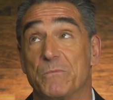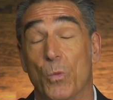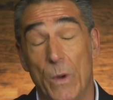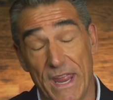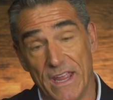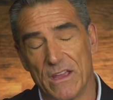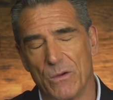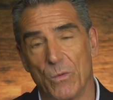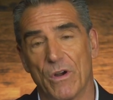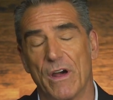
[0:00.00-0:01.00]
week,
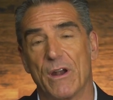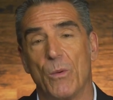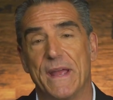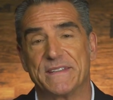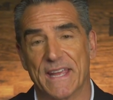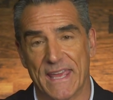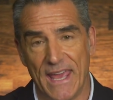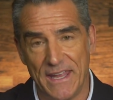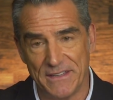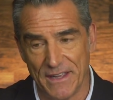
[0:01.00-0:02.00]
we're on our way to
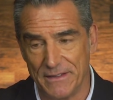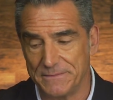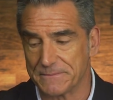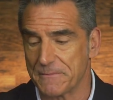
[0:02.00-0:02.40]
Kenya